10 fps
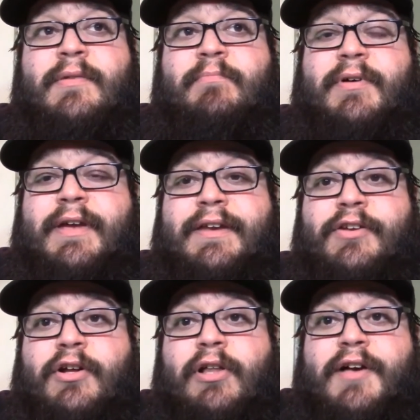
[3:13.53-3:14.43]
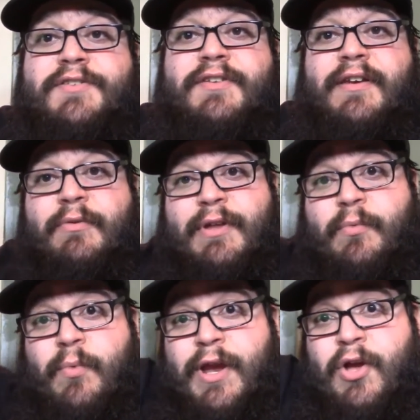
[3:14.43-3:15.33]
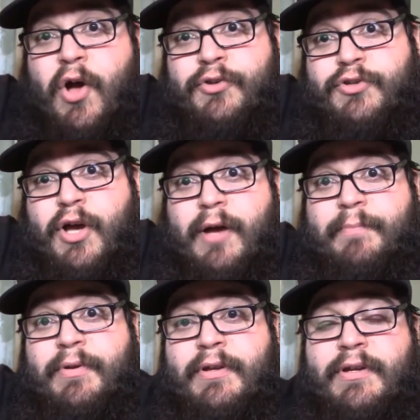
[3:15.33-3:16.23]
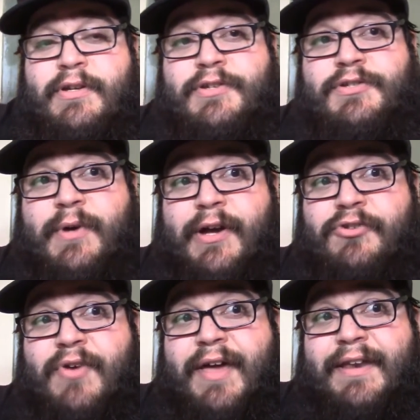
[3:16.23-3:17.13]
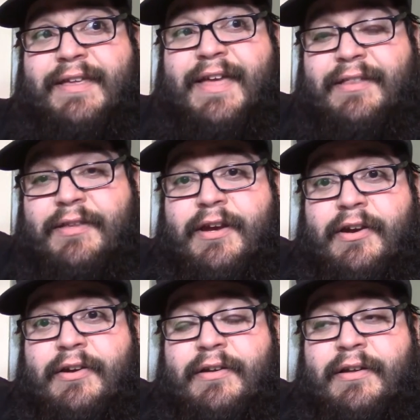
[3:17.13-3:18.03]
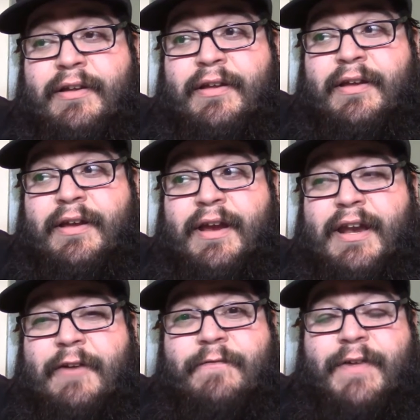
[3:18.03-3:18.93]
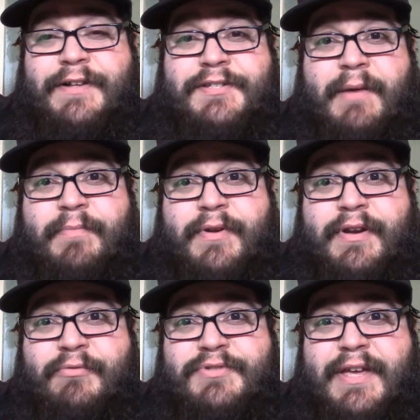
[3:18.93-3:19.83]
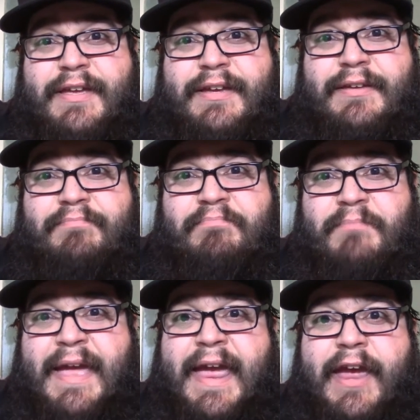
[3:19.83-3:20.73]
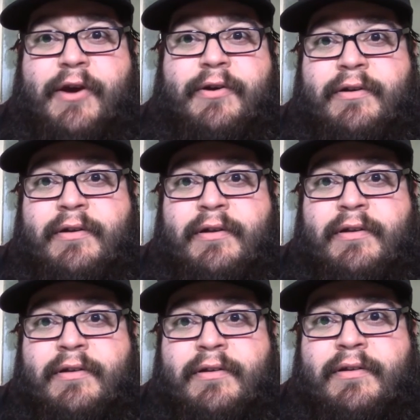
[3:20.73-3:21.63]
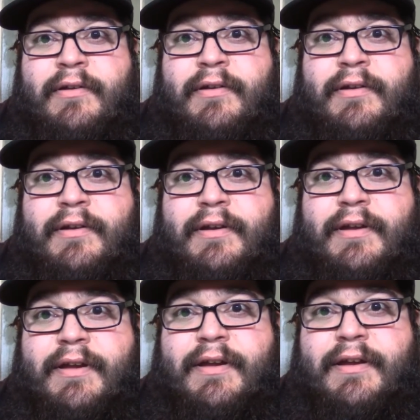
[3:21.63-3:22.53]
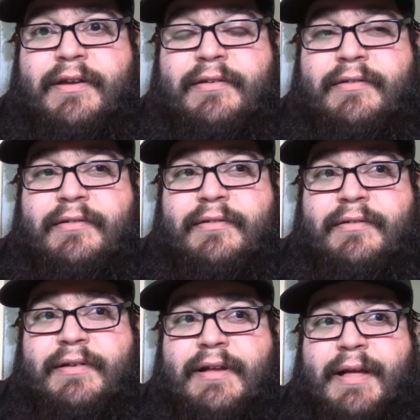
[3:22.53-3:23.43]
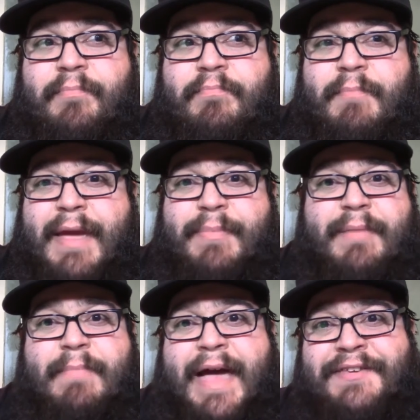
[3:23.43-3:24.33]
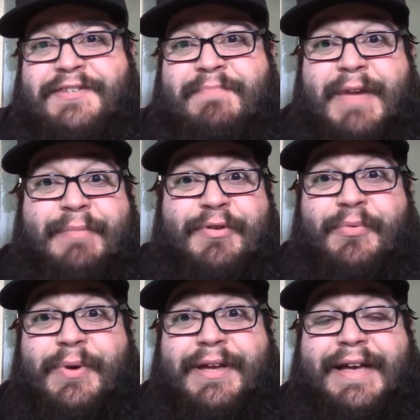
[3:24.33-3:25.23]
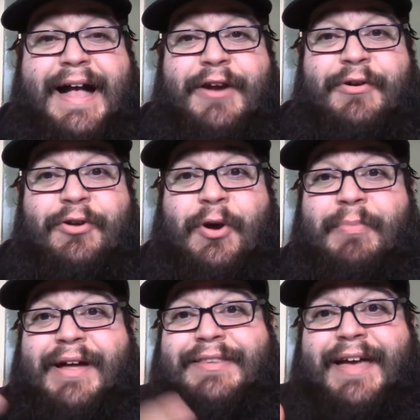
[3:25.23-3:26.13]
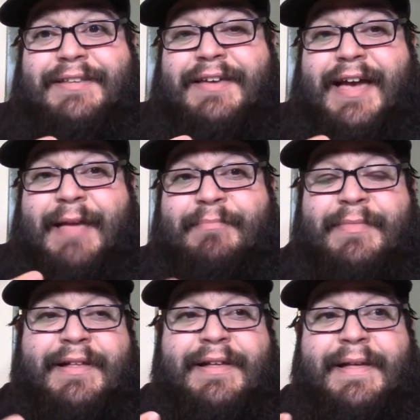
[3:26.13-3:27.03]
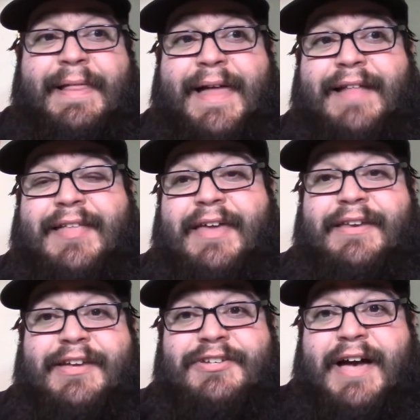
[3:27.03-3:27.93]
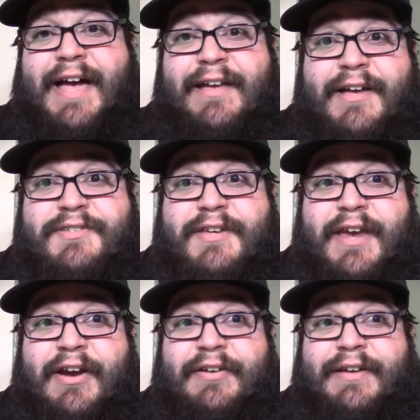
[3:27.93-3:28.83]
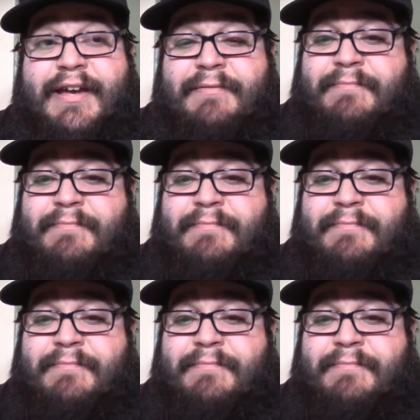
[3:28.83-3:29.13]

but in the closet, and they were like way on top. So I tried to get there, and I felt something. It was like hair, and maybe a mask, maybe a wig, I don't know. But at that time, at that age, I got scared and I